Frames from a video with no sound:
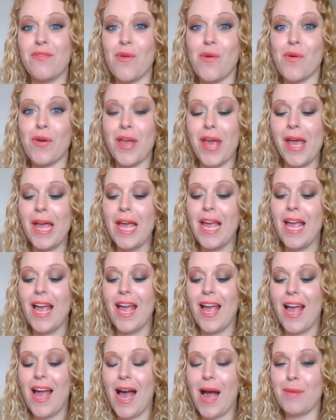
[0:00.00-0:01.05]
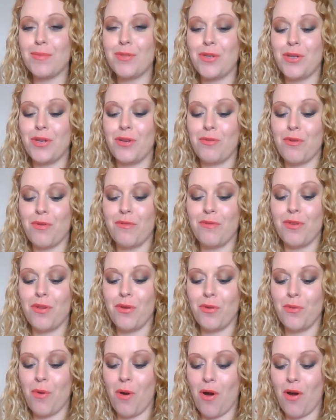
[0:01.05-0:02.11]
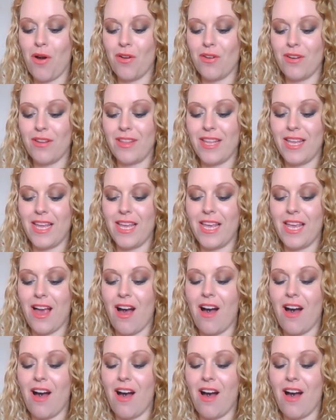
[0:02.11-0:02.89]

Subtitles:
for you. I'm doing a review on the